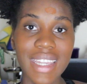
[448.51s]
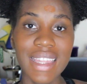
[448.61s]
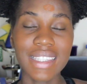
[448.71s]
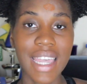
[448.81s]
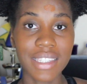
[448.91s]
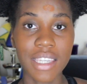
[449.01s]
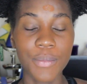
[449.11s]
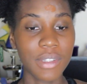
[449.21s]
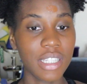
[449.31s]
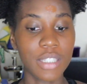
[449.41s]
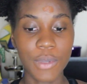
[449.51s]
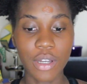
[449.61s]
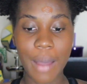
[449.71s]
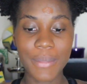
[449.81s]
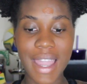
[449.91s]
And this has a chemically
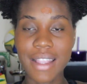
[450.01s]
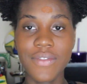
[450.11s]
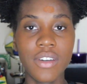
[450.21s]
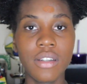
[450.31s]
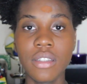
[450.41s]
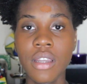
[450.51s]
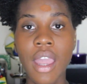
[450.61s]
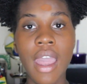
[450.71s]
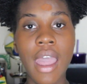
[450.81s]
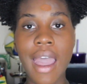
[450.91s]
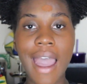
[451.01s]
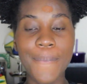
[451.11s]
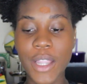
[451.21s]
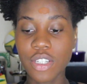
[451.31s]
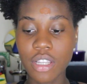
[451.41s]
smell. I'm
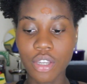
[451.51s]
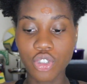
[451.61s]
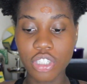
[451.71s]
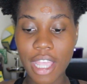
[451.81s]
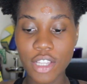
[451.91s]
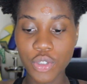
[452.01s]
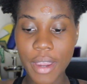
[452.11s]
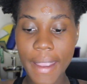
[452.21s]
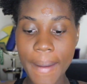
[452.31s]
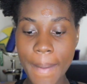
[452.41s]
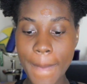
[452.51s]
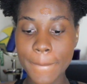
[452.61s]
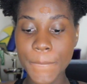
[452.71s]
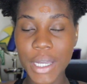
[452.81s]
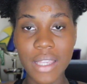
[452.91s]
not trying to exaggerate,
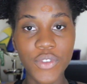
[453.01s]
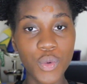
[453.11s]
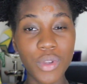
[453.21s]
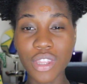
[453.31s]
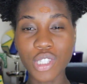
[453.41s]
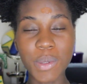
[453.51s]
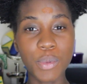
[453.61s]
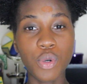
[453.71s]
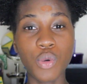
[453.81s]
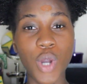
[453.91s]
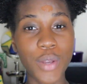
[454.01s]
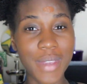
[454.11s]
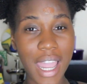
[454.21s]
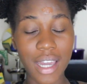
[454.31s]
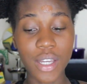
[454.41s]
but if you're one of those people who are
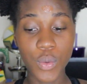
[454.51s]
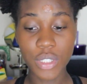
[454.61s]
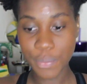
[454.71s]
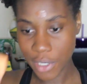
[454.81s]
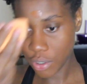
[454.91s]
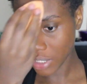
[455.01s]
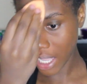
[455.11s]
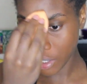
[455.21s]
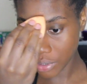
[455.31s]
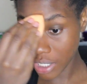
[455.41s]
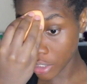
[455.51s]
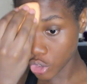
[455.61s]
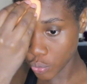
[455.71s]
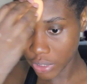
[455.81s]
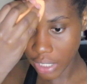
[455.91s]
not good with smells, I don't think
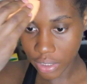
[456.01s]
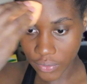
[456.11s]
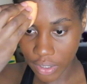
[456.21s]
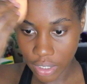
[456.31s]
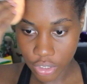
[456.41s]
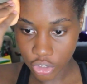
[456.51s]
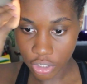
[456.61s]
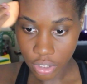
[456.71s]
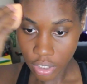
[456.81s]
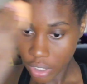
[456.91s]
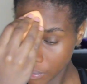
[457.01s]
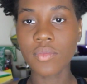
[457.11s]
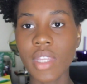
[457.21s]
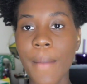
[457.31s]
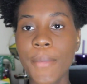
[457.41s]
that you will like this foundation.
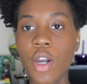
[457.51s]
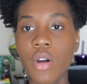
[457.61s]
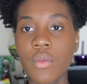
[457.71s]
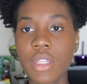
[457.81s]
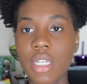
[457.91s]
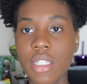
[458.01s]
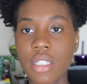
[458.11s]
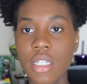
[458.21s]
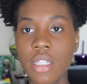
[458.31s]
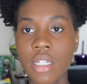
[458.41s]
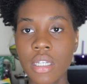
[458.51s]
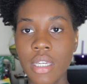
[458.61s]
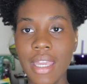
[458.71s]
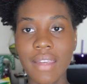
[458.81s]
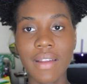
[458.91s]
I'm gonna go in with the concealer.
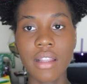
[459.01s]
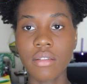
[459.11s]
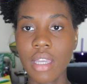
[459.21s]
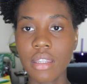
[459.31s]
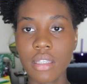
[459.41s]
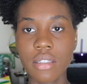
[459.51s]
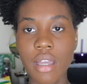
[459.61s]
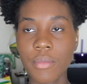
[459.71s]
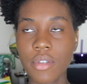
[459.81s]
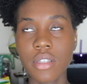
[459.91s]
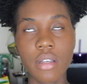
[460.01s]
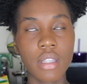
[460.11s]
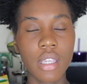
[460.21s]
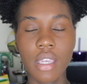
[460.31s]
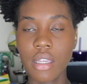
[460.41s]
If I don't like this, I'm
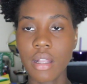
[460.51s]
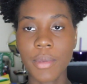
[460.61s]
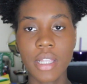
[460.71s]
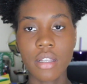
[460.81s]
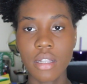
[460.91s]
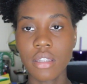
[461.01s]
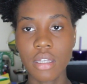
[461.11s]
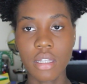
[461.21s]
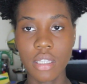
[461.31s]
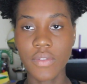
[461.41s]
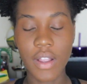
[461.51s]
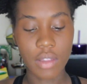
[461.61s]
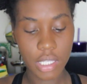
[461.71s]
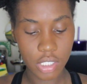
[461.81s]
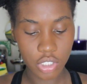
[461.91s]
returning it and I'm getting another color if I
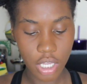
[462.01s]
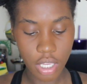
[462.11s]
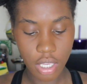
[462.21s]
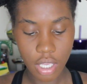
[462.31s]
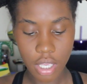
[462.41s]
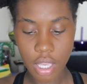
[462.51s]
don't like the shade.